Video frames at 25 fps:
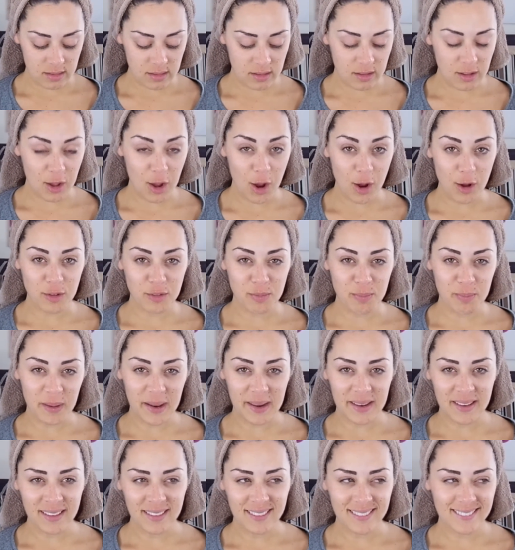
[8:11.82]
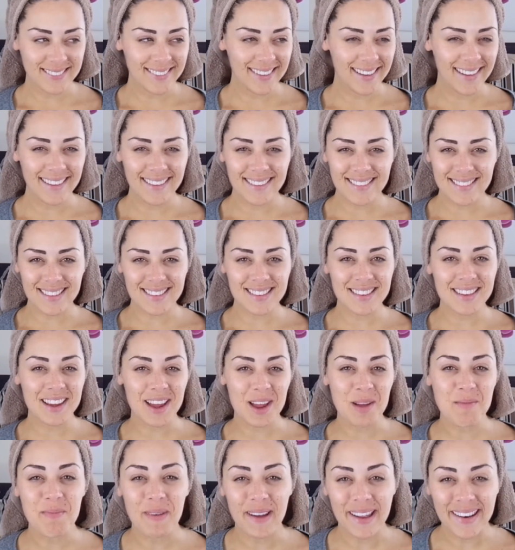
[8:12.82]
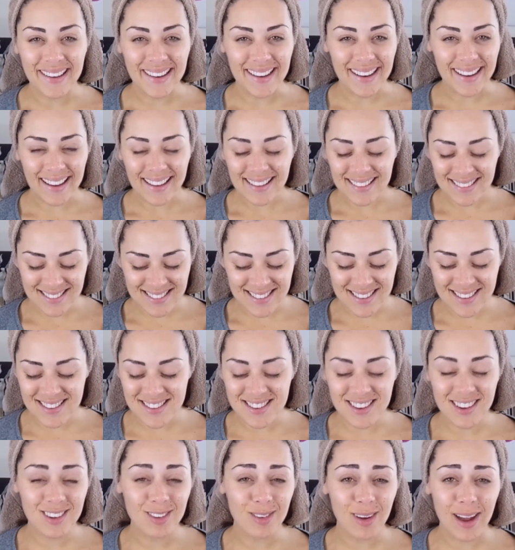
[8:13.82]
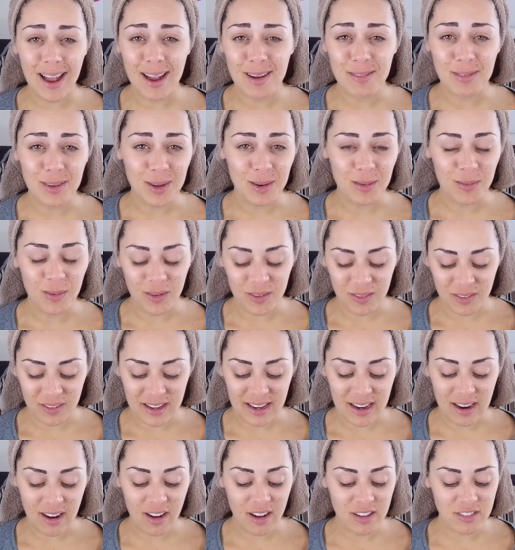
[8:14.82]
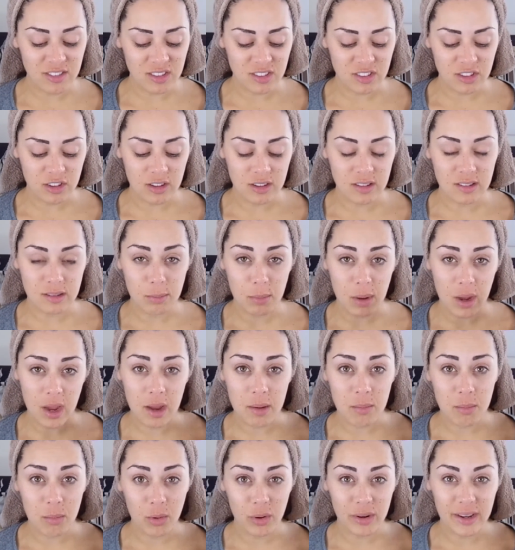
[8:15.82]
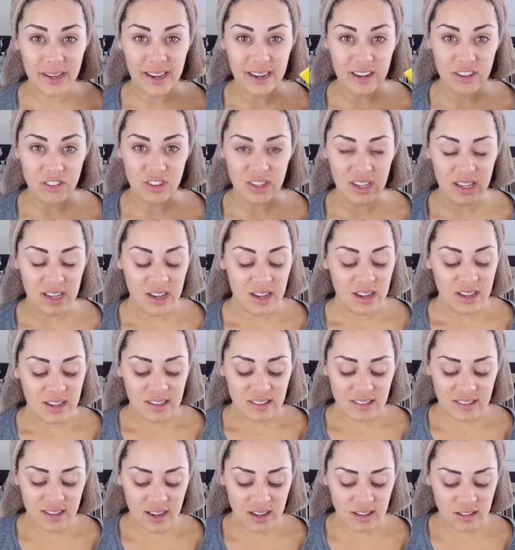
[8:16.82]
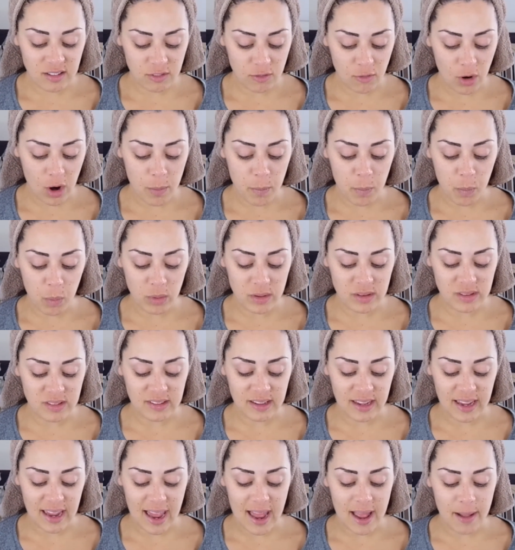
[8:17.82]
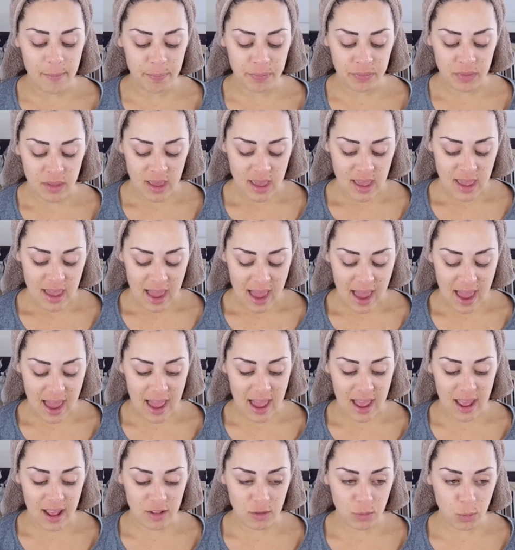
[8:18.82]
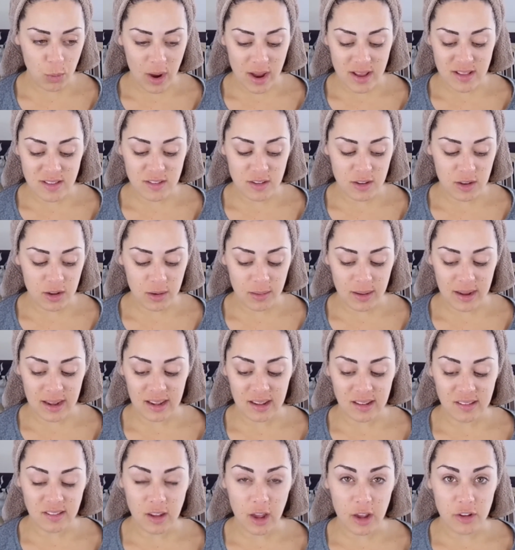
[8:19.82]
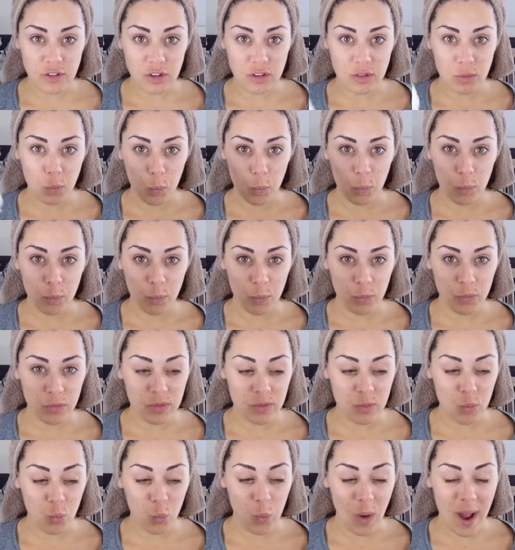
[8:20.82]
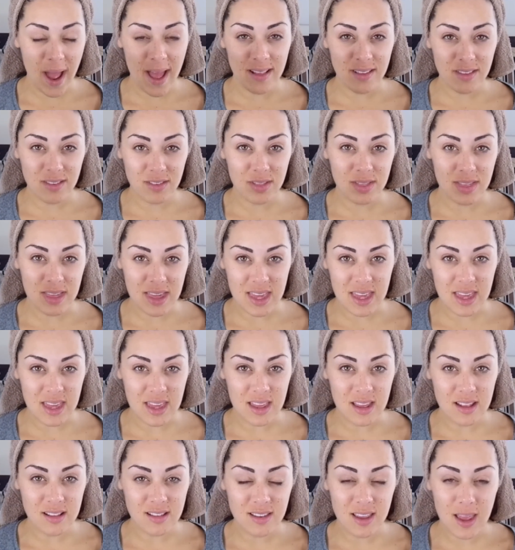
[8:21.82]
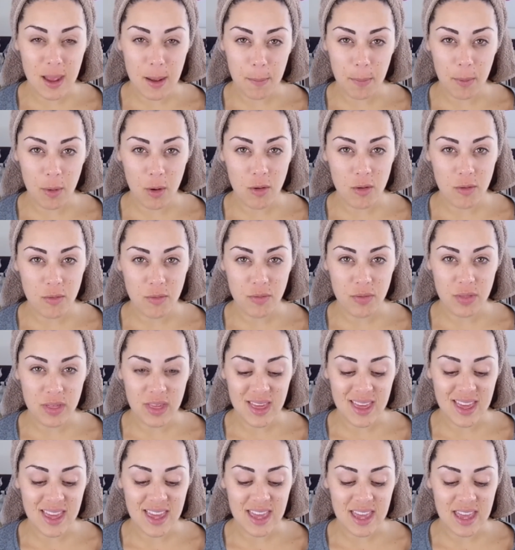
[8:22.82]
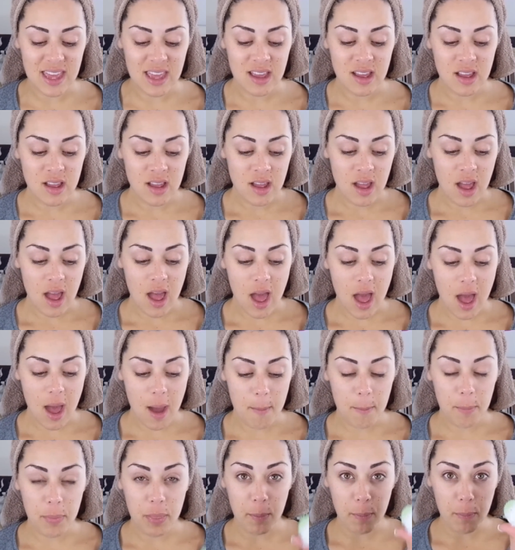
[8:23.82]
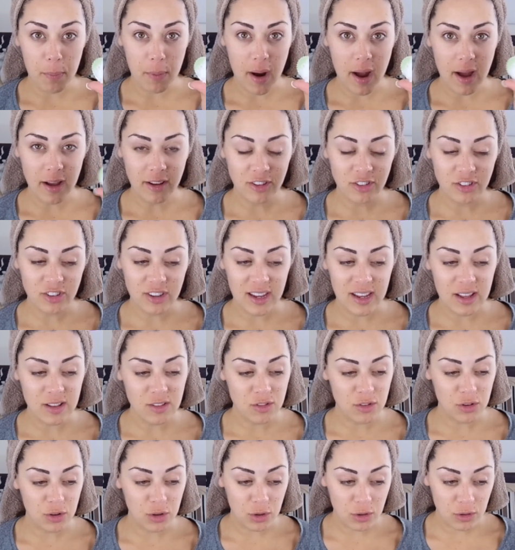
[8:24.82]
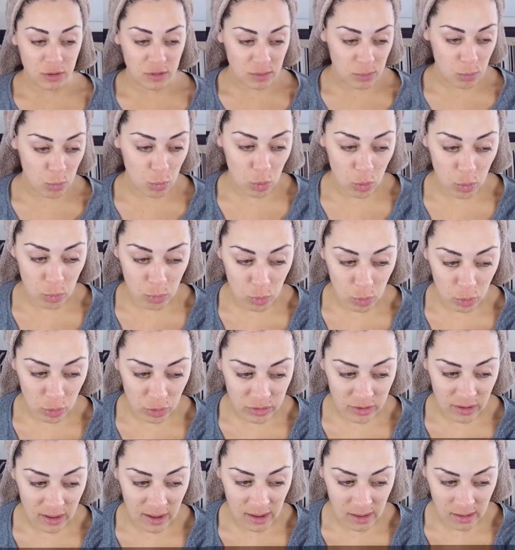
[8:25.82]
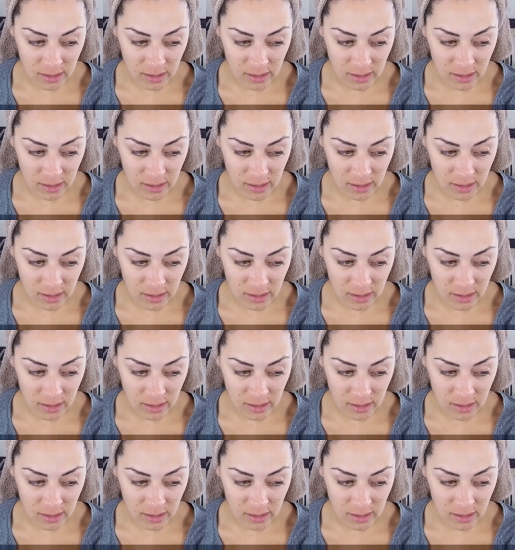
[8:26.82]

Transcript: goes better. No, it doesn't go better. You can use whatever you want on it. I just use my Morning Energy Skin Scrub once again, and what I do is I just wet the tip of the brush into some warm water,